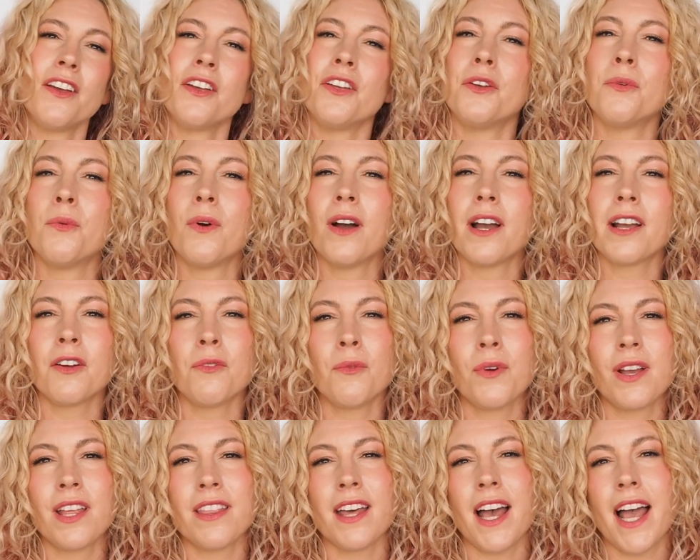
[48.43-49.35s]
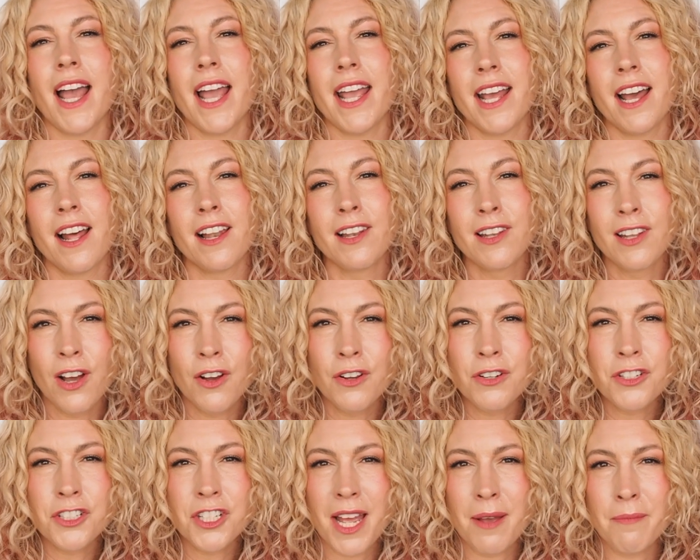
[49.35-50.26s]
you work with a
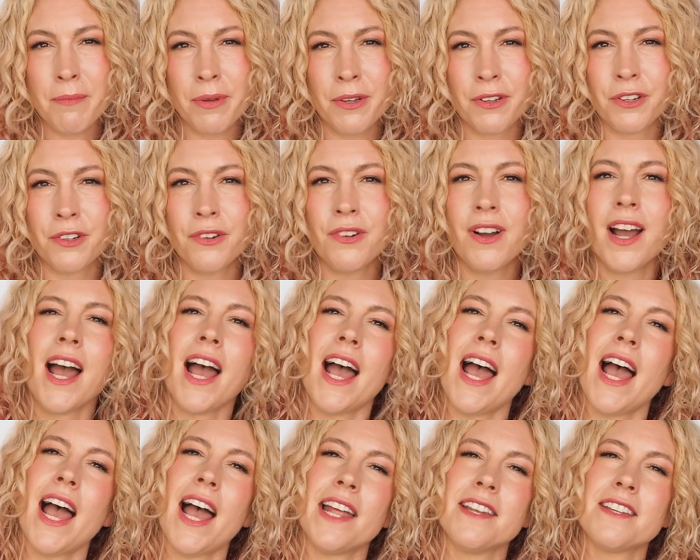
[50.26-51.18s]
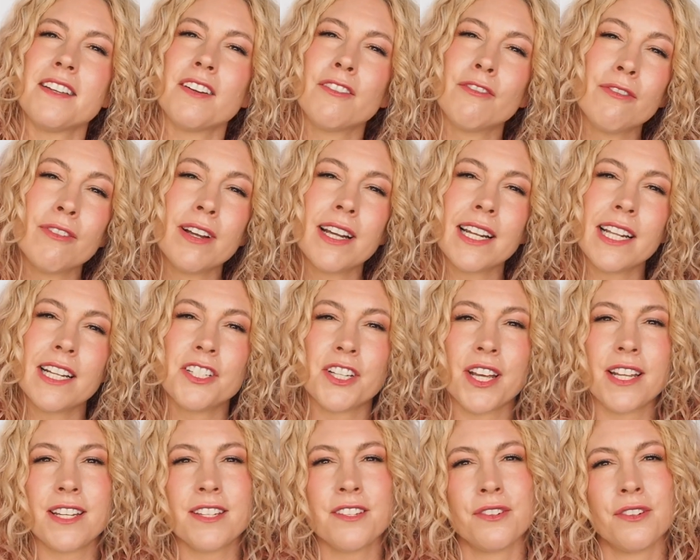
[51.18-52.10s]
low shampoo and a really
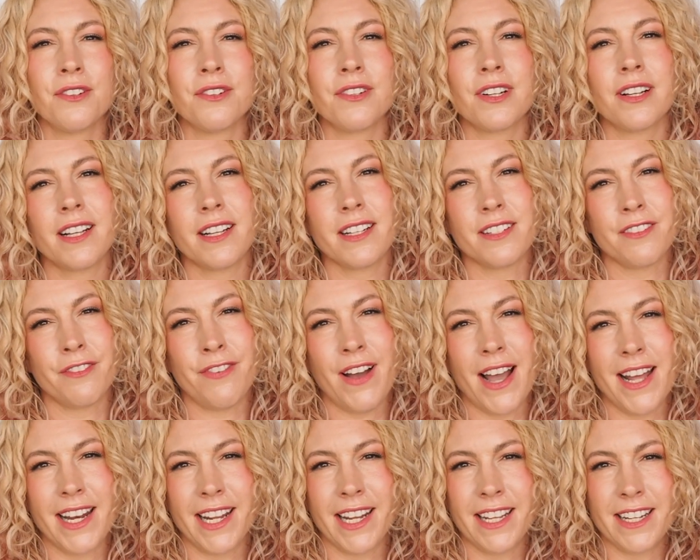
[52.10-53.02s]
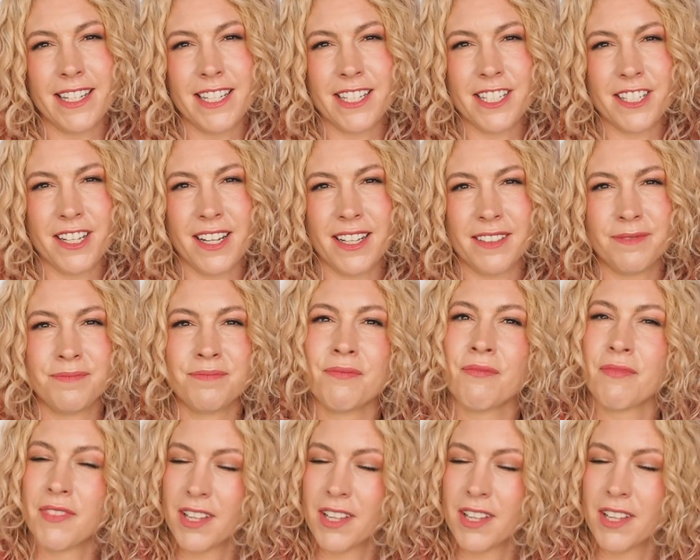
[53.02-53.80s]
gentle defining conditioner.